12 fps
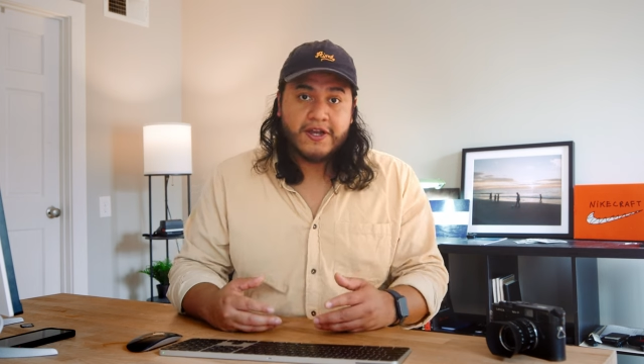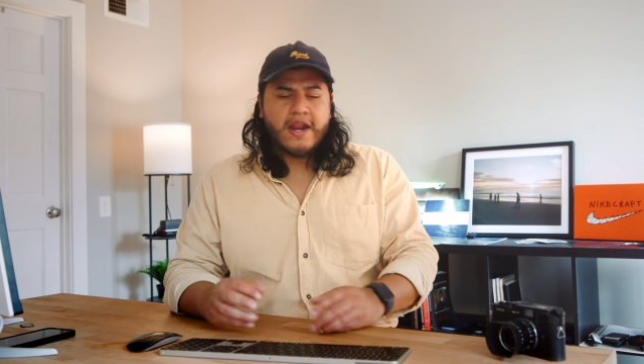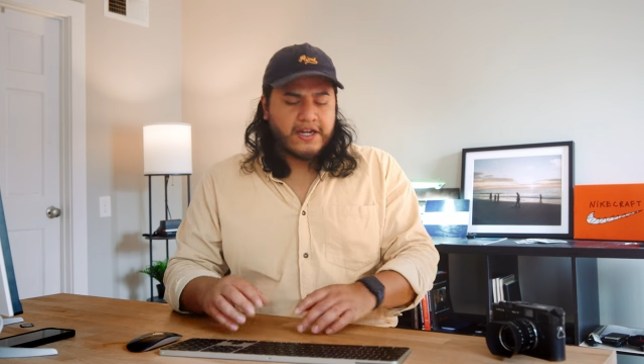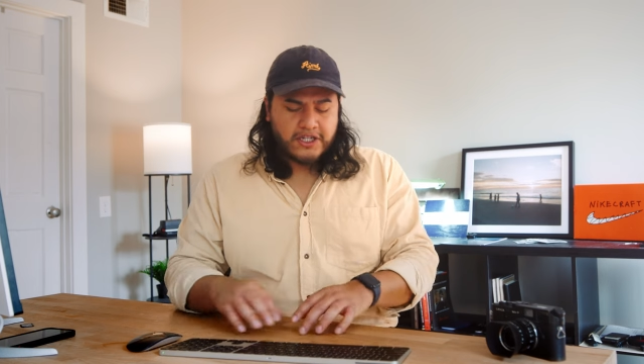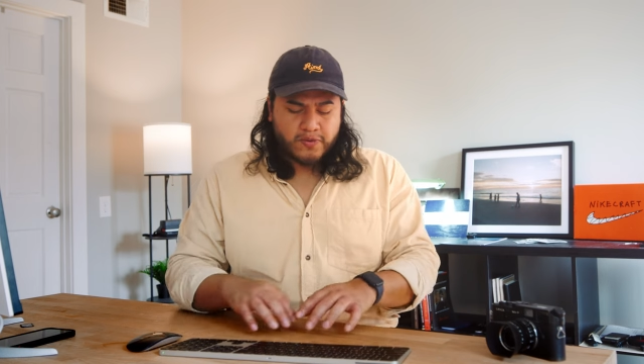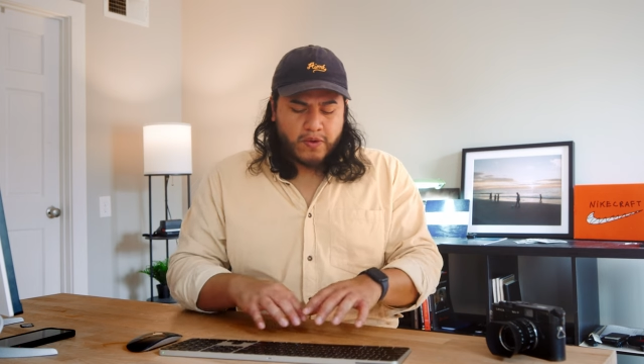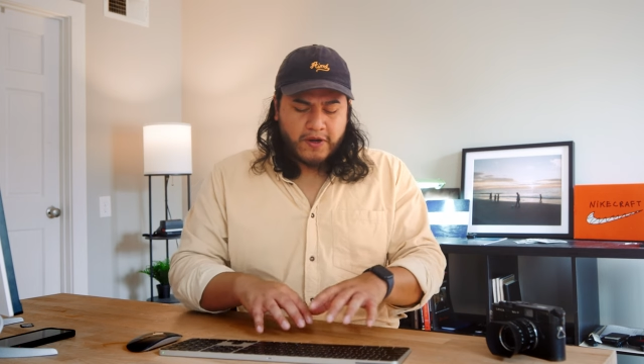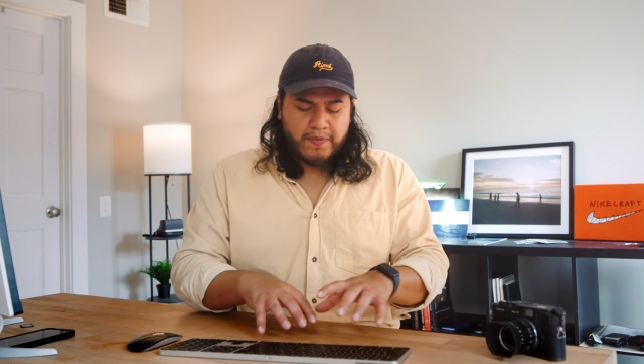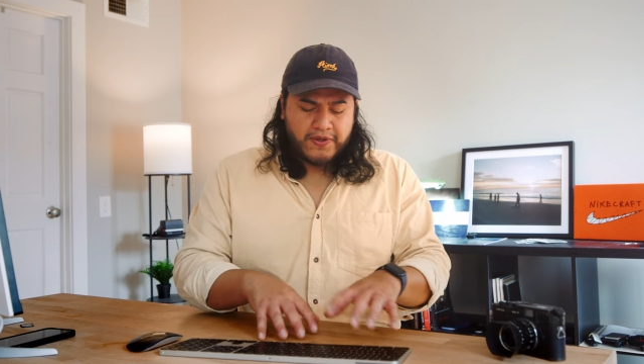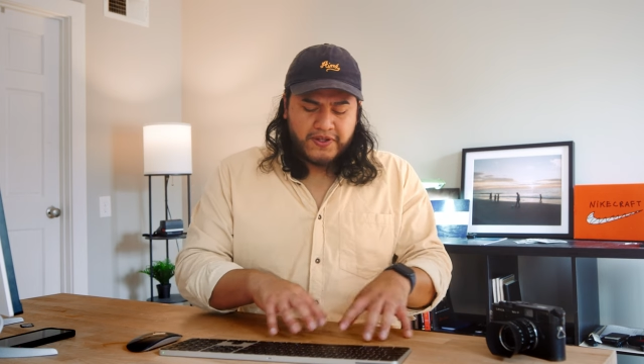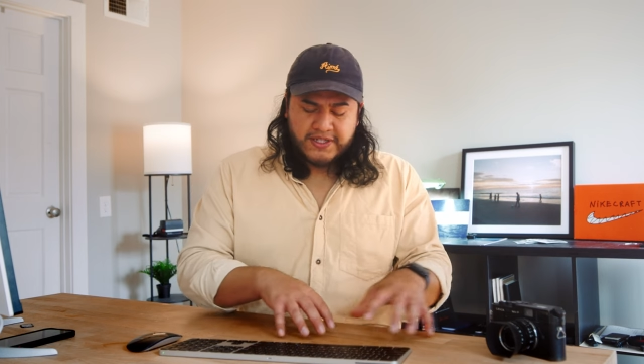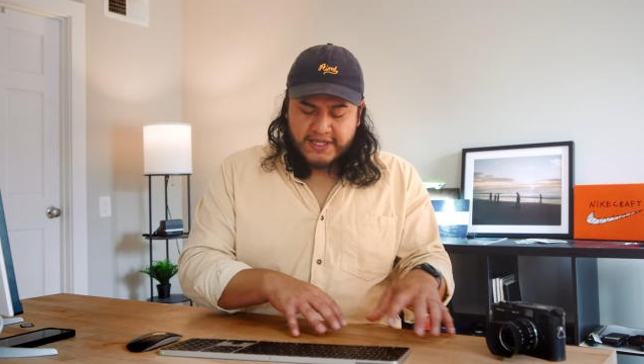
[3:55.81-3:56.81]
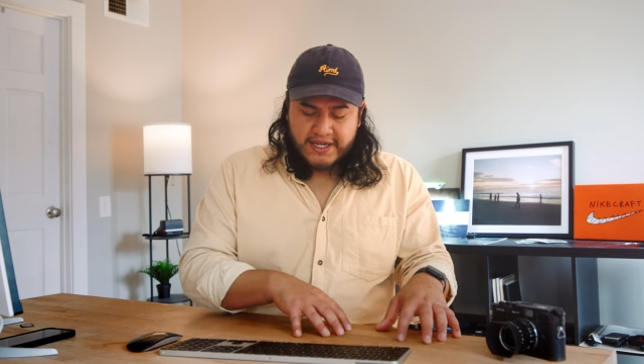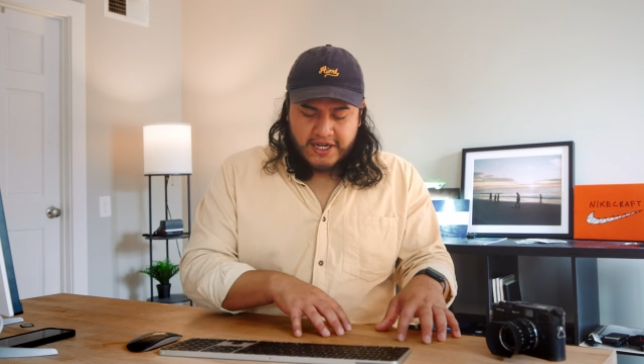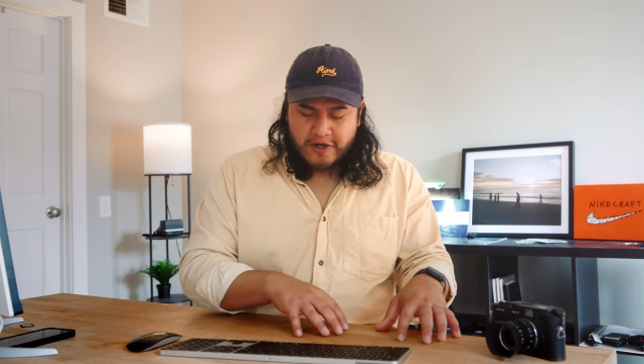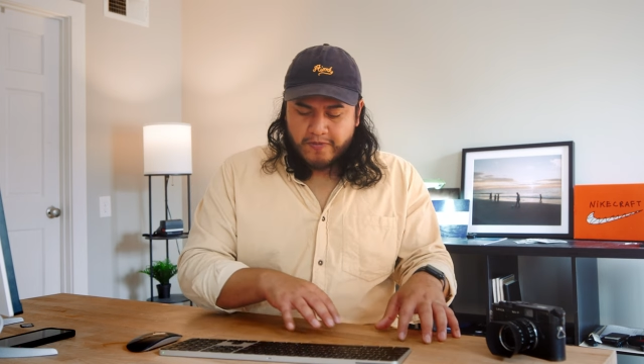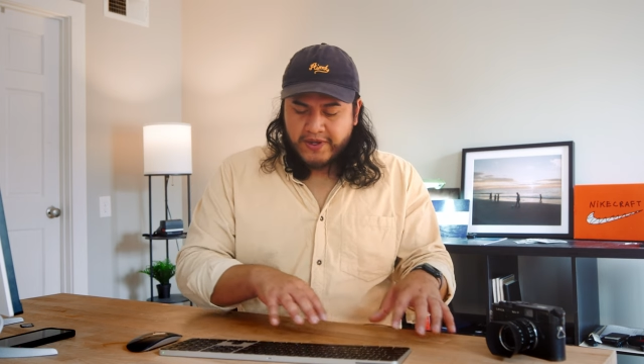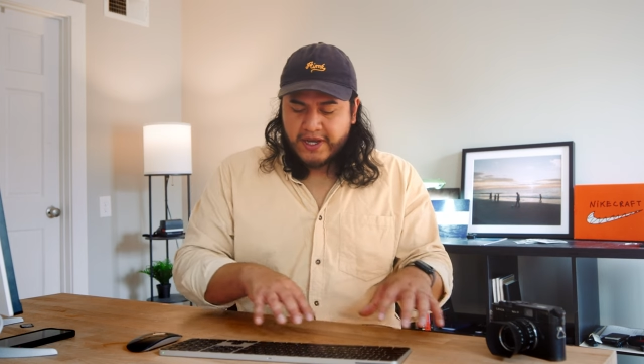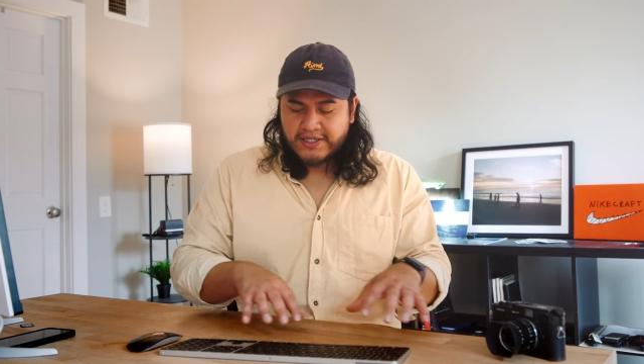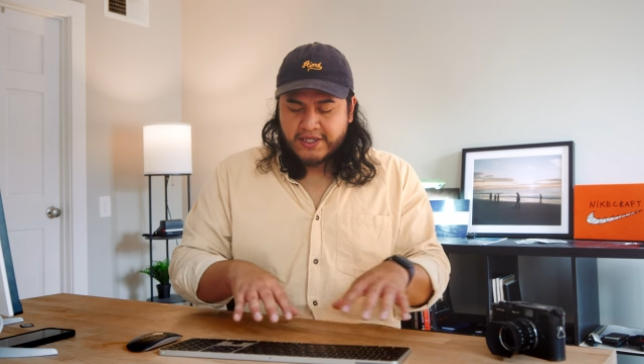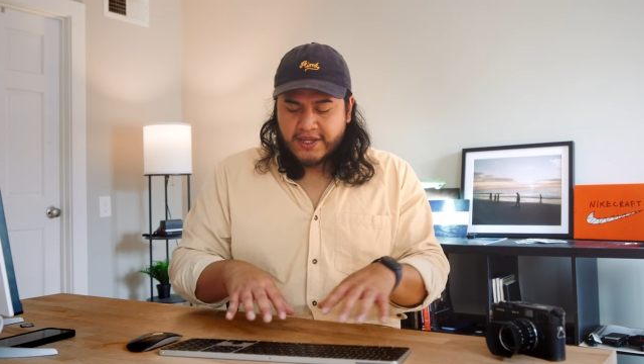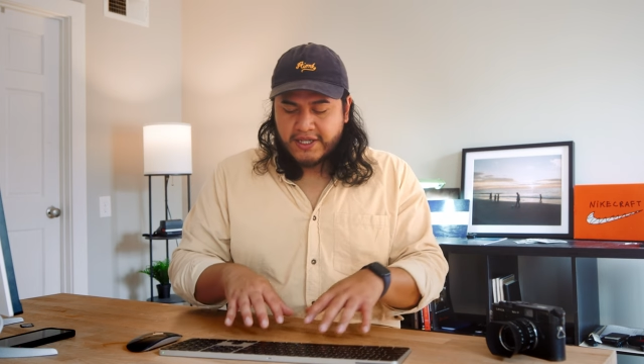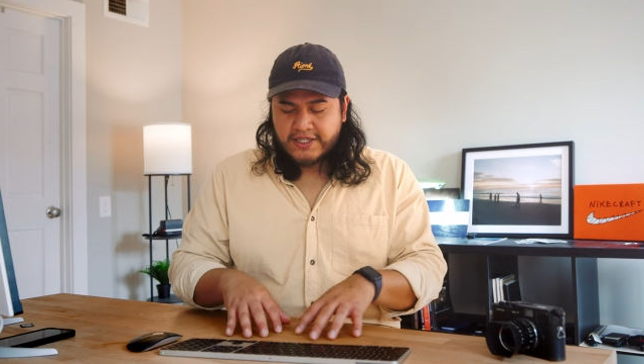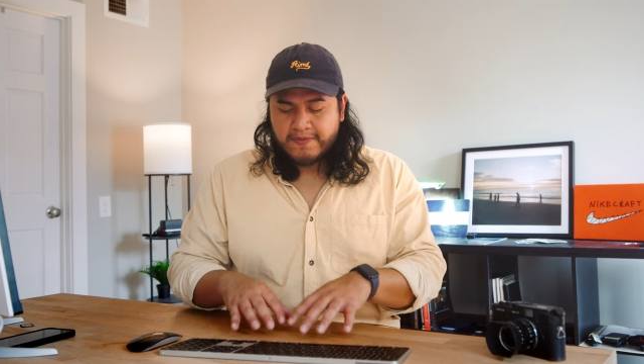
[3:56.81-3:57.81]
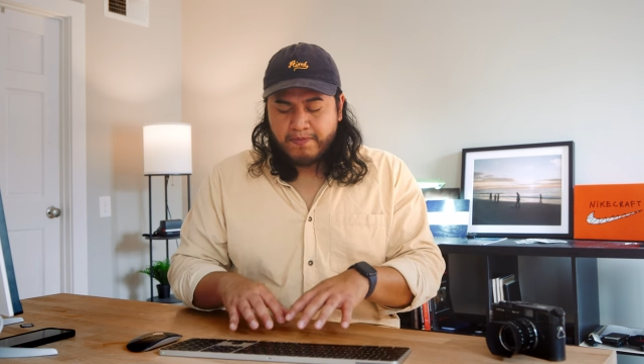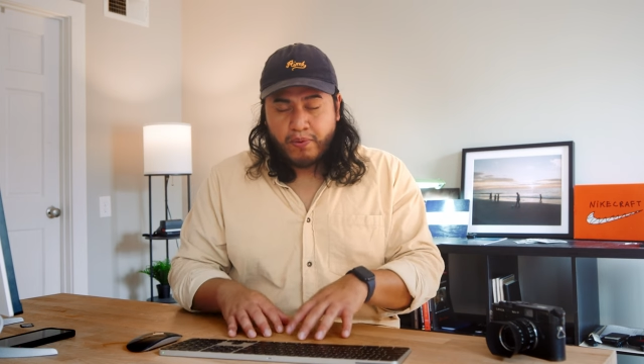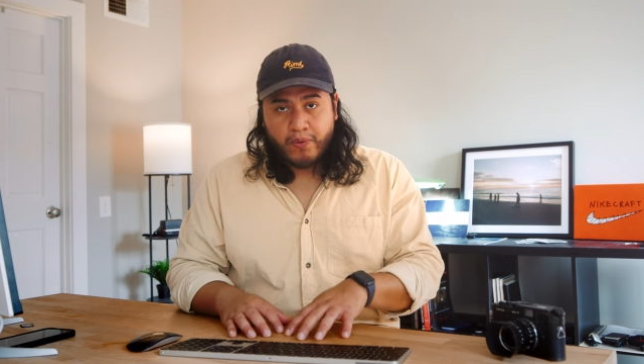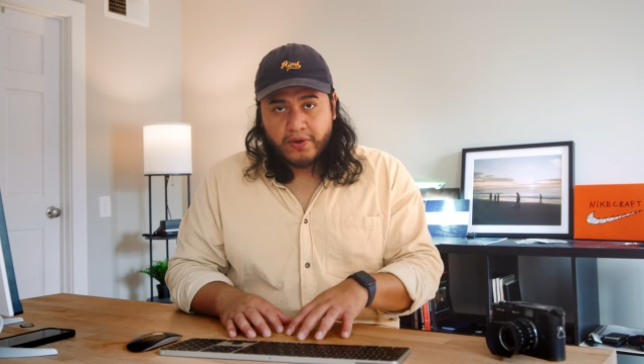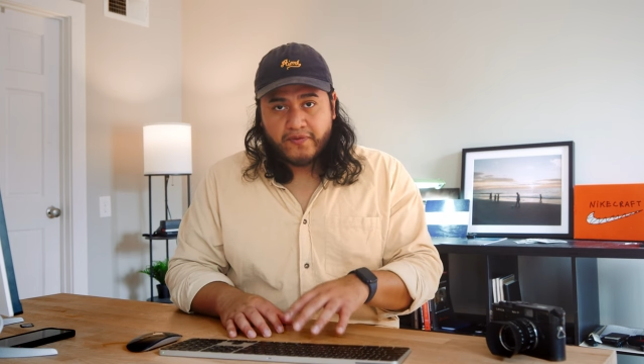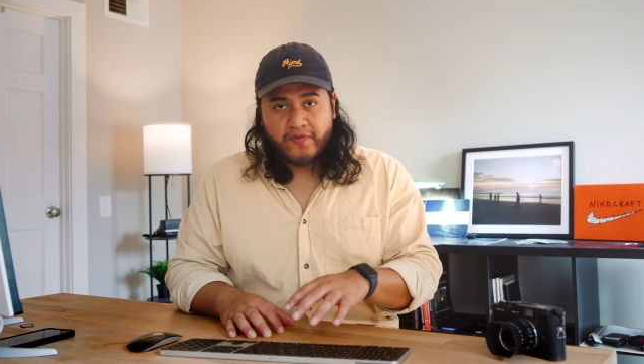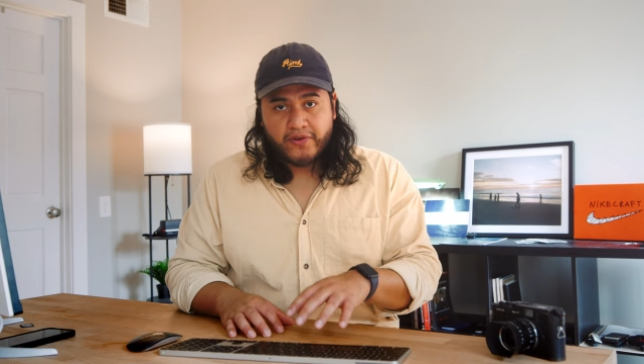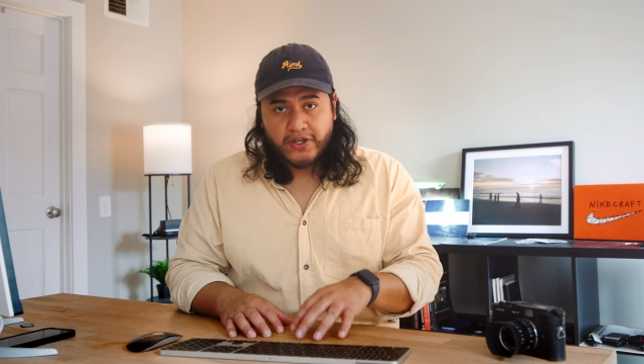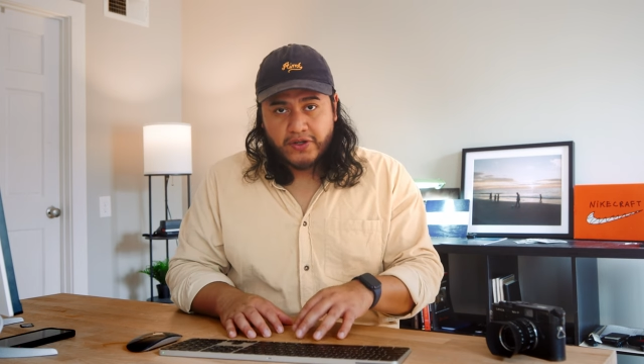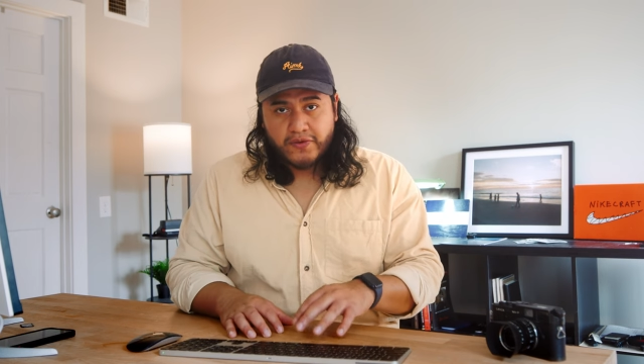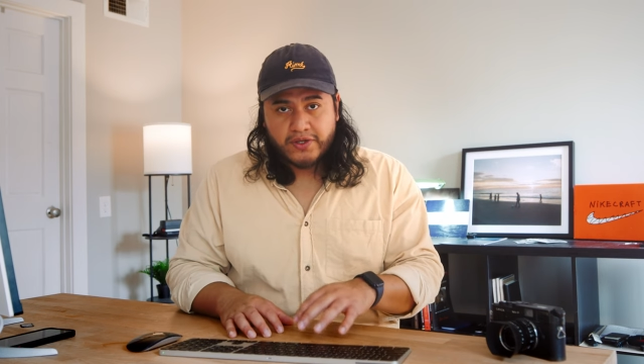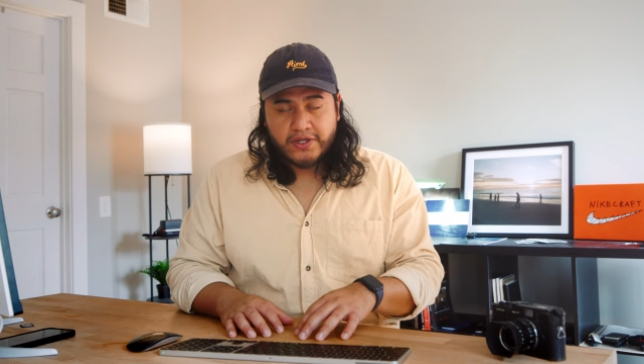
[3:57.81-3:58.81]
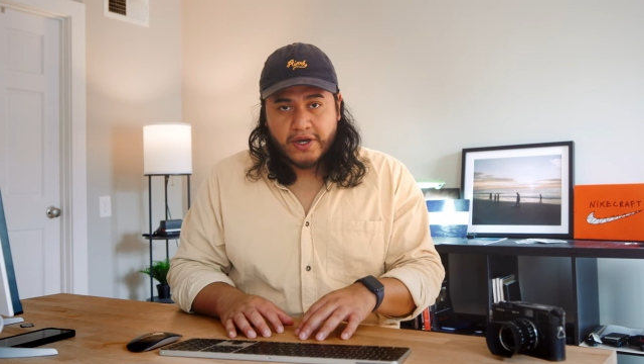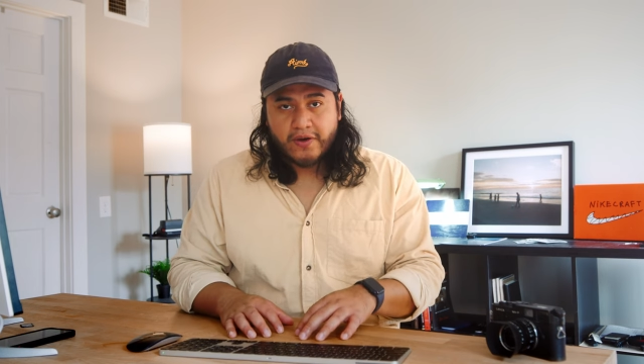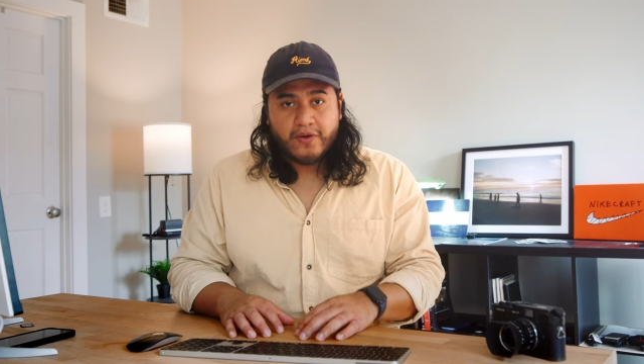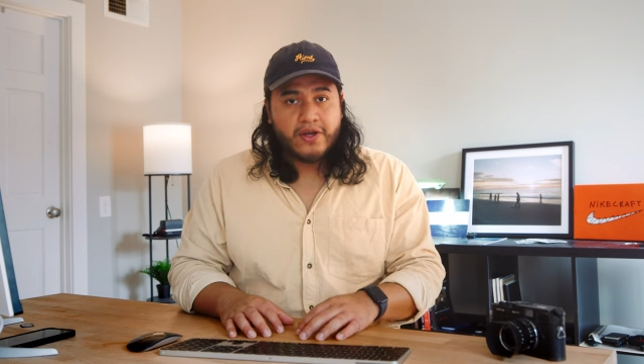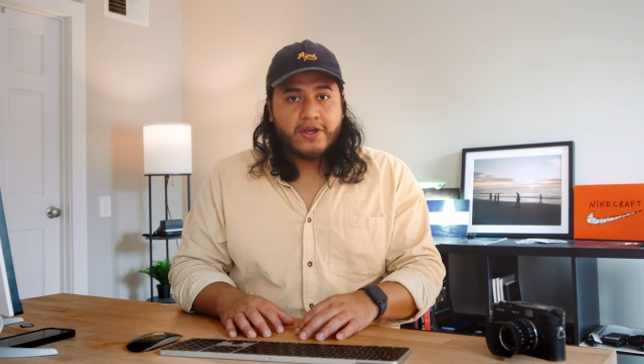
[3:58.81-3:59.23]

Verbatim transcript: And I just want to put this in here because I think it's important for you to know.